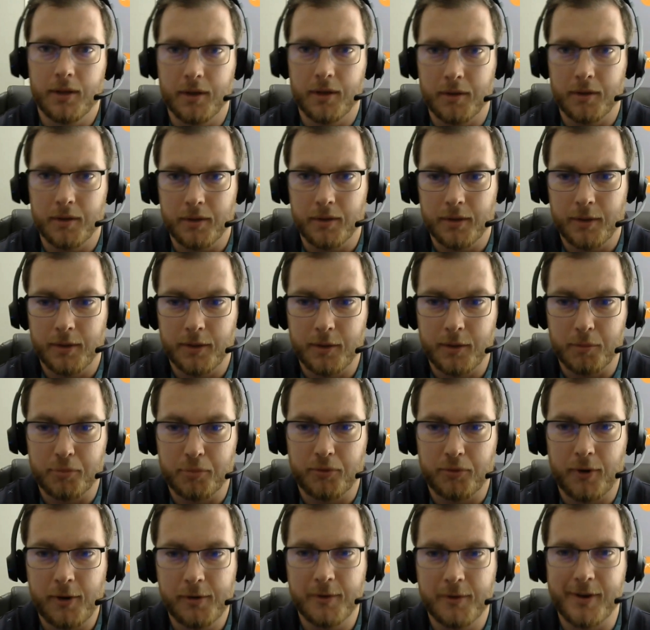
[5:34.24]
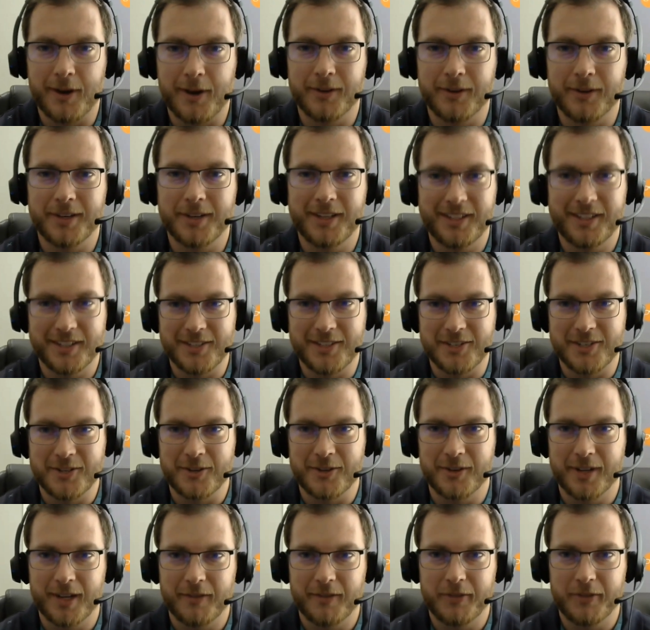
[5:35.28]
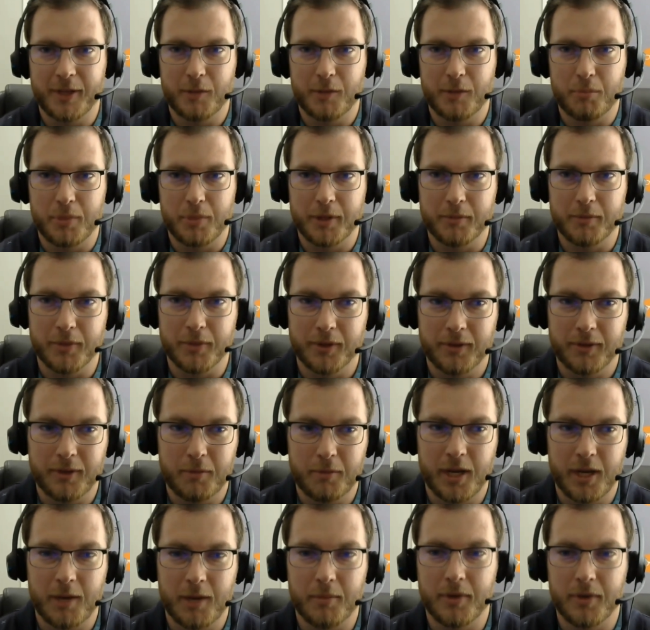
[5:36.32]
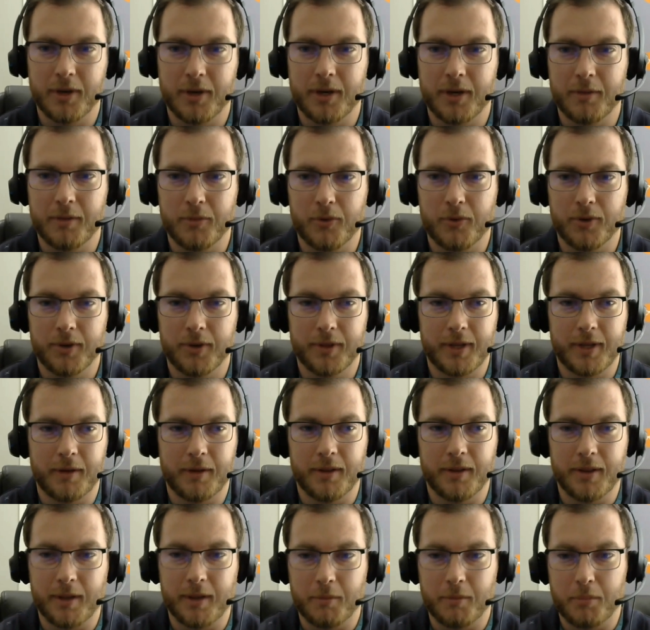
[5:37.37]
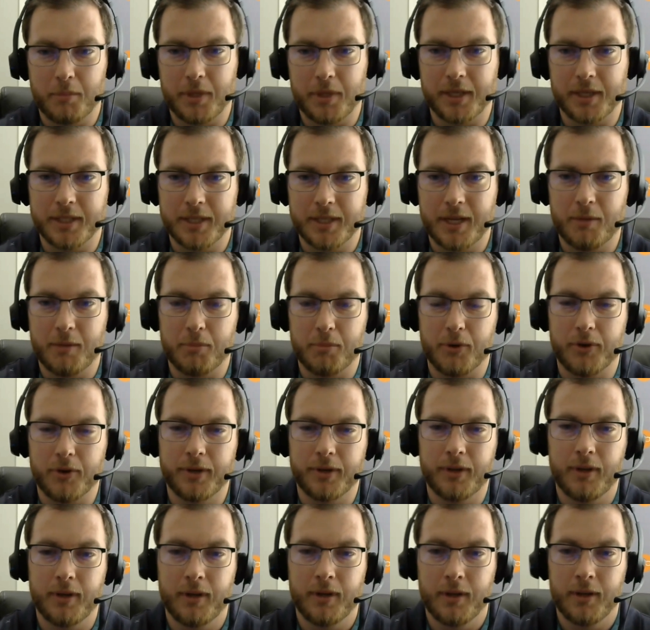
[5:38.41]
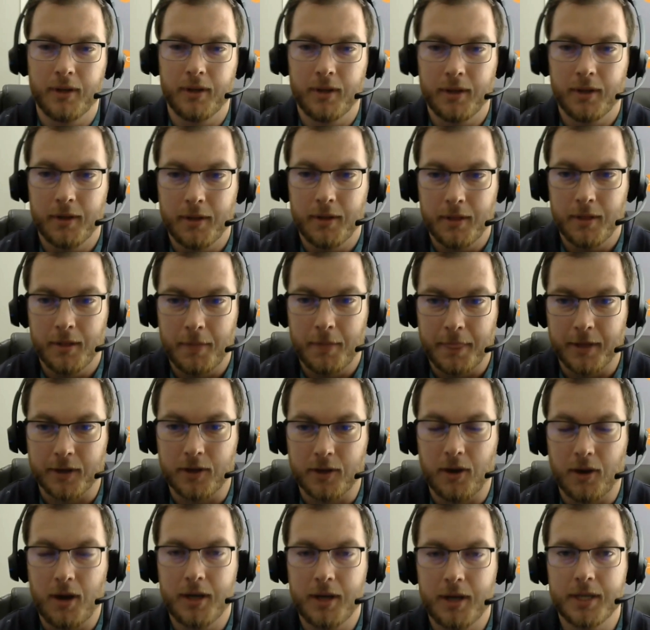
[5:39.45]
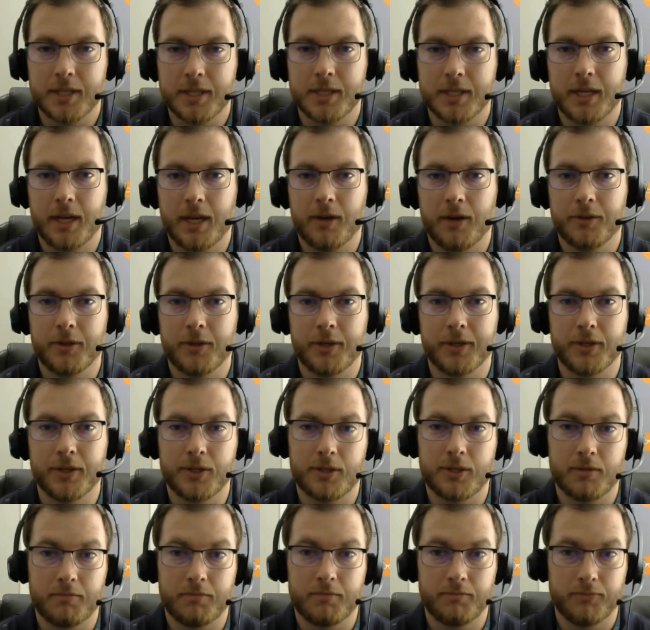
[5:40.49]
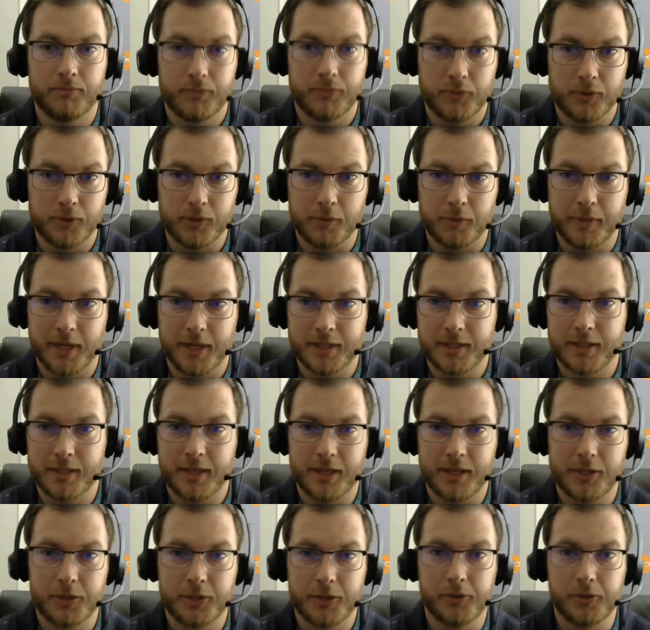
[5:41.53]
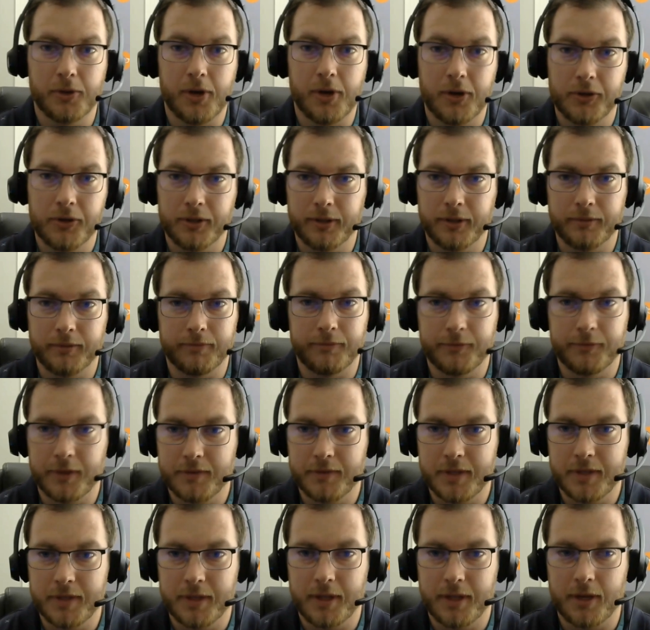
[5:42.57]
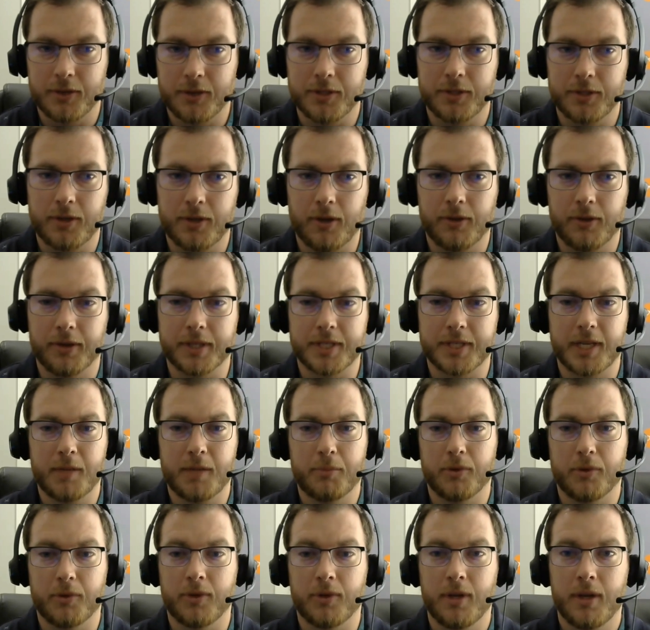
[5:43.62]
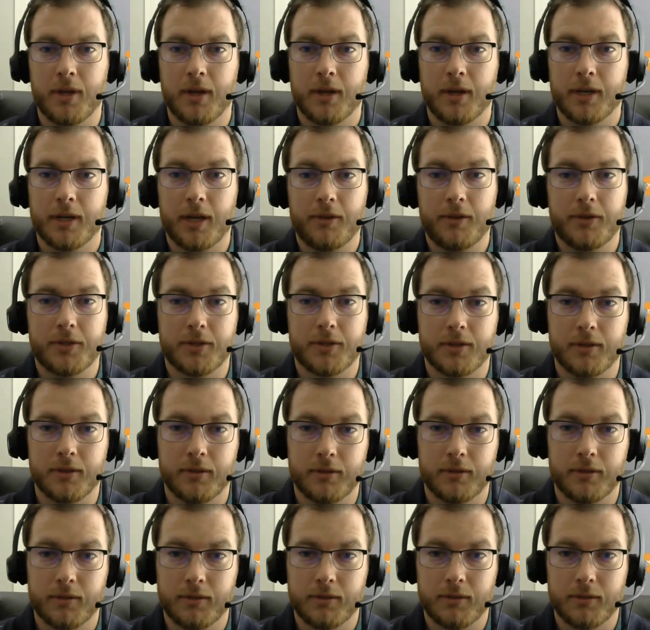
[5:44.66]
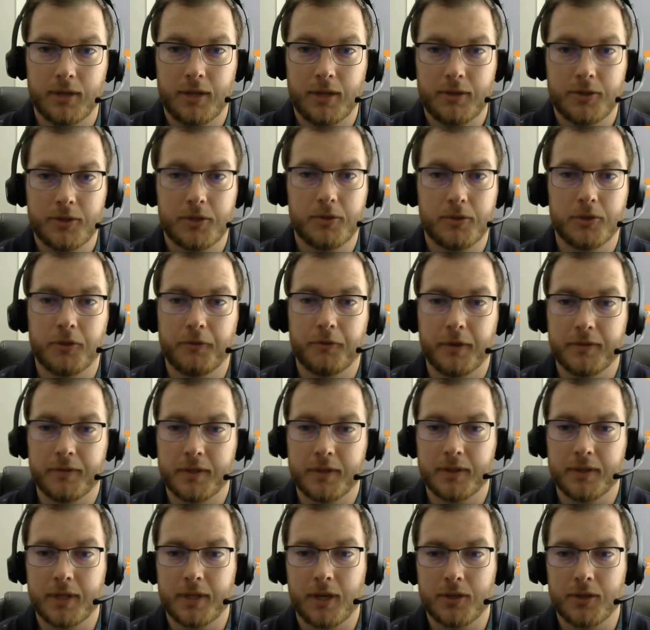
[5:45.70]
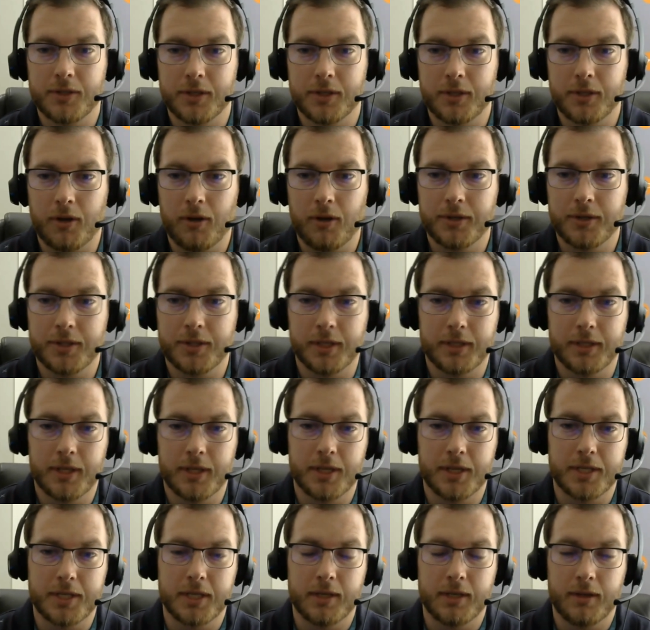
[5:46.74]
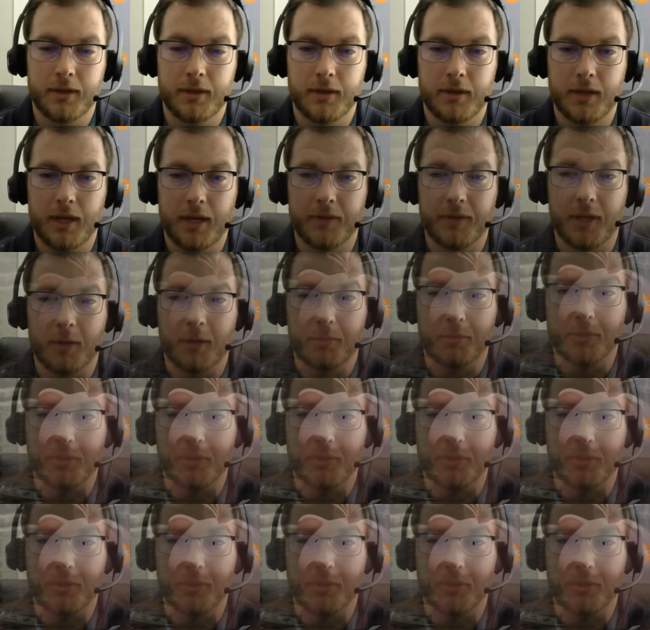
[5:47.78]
the the pro around it is you don't have that big monthly payment anymore and that that big debt burden. The con is now there's, we'll go back to that two hundred fifty thousand dollar example. Now there's now there's two hundred fifty thousand dollars that doesn't have the